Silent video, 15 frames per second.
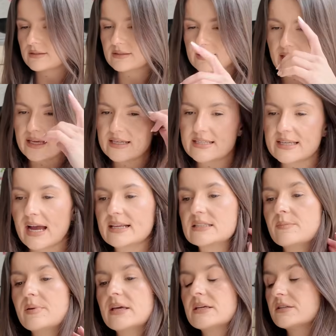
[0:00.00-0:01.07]
like
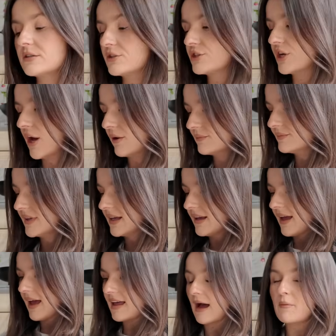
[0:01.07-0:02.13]
scatter pieces, so
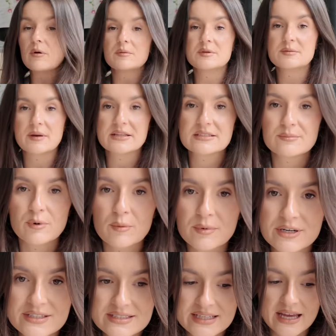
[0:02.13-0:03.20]
I will be spending more
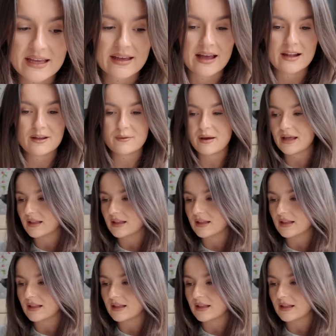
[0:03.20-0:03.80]
money today, lol.